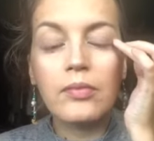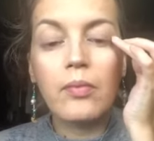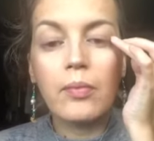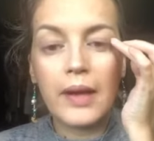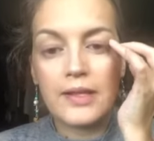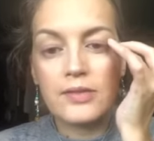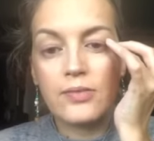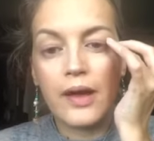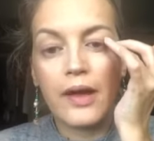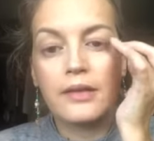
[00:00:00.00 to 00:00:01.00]
place
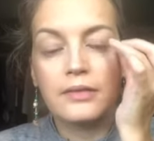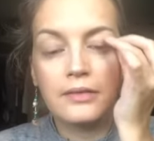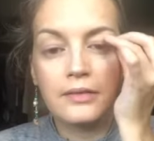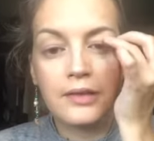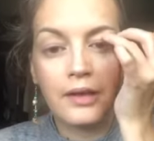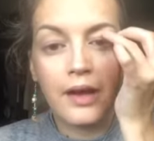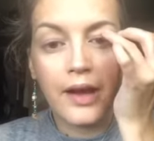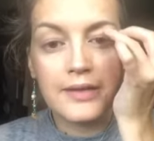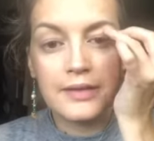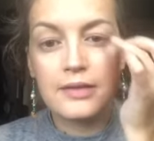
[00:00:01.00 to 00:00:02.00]
where the
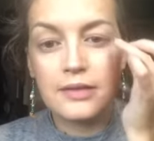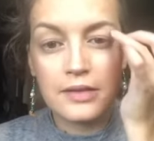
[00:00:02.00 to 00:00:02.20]
eyes is